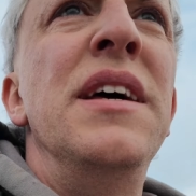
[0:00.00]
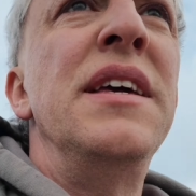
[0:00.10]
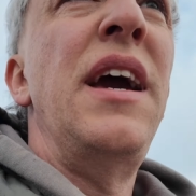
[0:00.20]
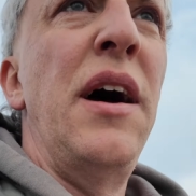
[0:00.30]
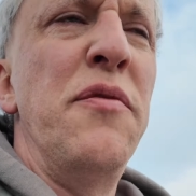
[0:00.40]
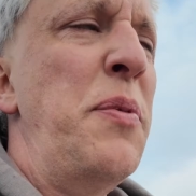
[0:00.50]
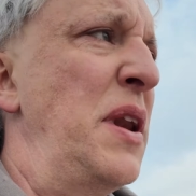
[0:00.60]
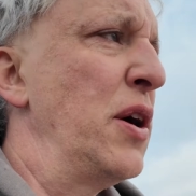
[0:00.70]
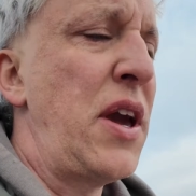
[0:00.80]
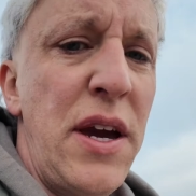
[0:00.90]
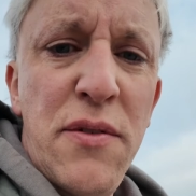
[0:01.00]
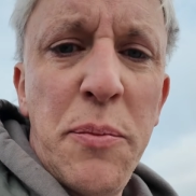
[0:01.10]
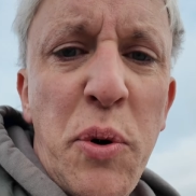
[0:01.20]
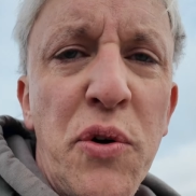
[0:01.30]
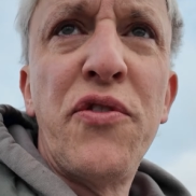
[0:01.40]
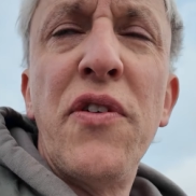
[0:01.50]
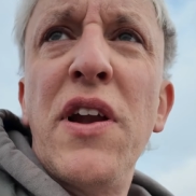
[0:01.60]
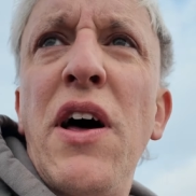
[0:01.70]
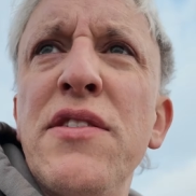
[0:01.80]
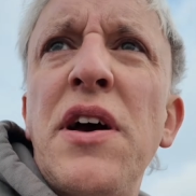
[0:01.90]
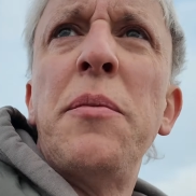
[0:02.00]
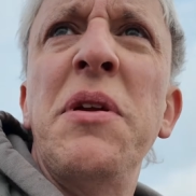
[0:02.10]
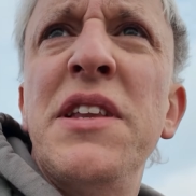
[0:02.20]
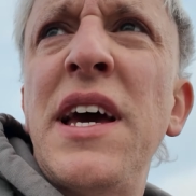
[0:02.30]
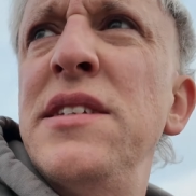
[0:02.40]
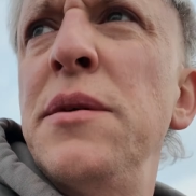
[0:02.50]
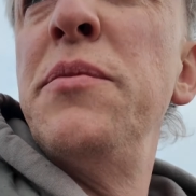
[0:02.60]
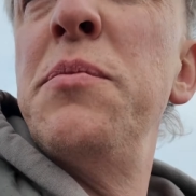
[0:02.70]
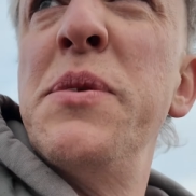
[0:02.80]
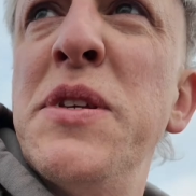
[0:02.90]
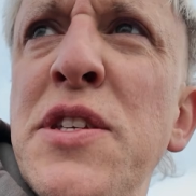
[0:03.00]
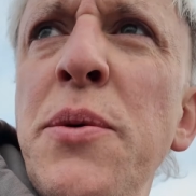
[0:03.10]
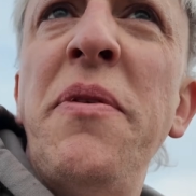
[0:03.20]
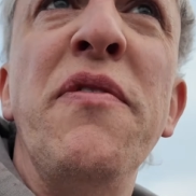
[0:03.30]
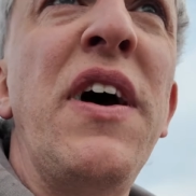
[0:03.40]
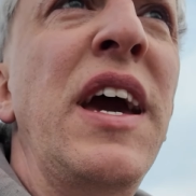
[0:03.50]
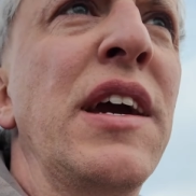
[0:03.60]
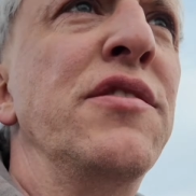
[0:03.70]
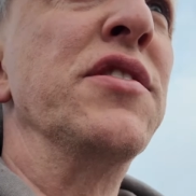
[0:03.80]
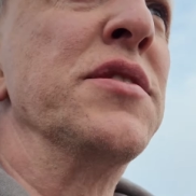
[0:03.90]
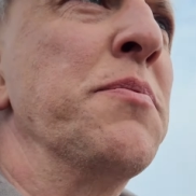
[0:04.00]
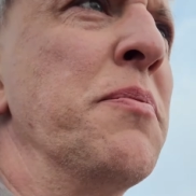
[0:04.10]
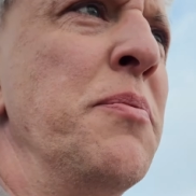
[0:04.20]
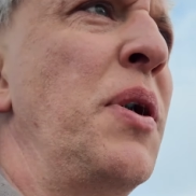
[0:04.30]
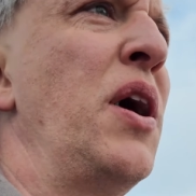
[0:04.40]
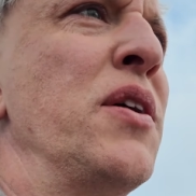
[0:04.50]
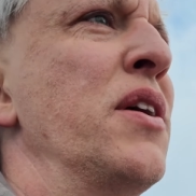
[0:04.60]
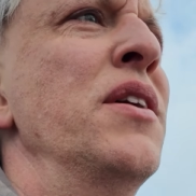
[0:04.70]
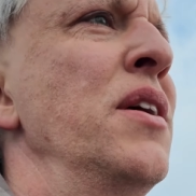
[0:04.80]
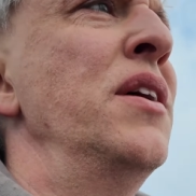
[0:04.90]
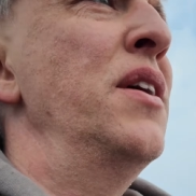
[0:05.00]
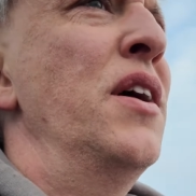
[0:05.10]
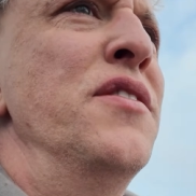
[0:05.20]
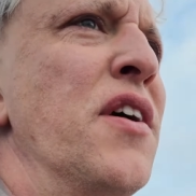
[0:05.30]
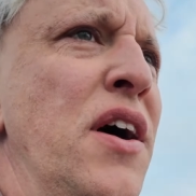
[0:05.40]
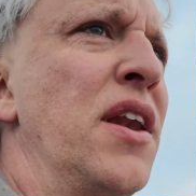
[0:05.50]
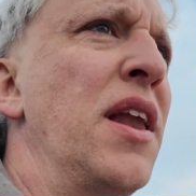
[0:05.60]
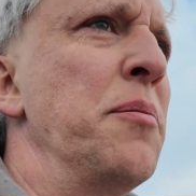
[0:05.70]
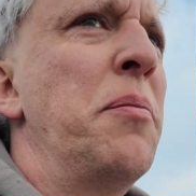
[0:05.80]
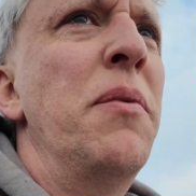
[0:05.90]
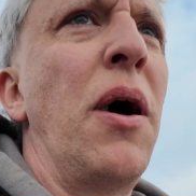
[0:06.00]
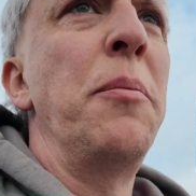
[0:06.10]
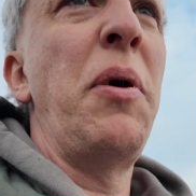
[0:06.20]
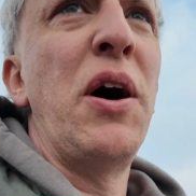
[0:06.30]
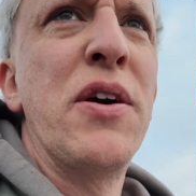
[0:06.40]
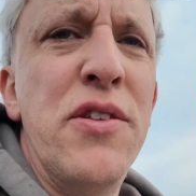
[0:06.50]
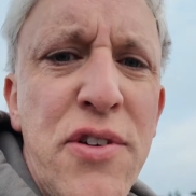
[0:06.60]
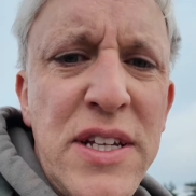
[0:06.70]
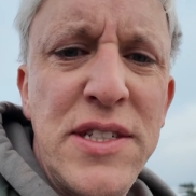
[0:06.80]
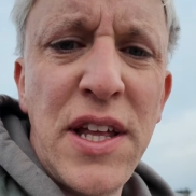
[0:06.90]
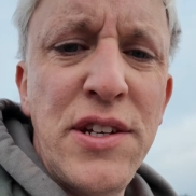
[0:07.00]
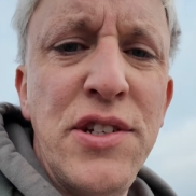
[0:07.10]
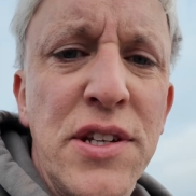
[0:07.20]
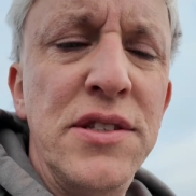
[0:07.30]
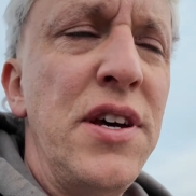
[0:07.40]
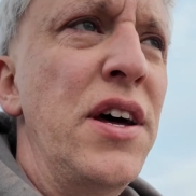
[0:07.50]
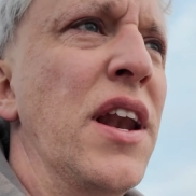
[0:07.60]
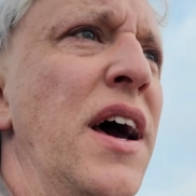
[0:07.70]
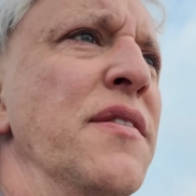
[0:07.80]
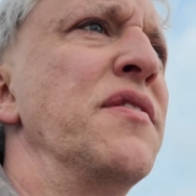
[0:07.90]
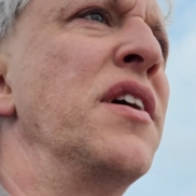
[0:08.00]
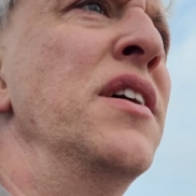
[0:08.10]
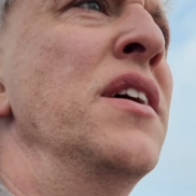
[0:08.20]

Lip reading: yeah, I've been looking at reports for the last couple of days. Some of them are super vague, just park and turn, like park at the train station and turn left.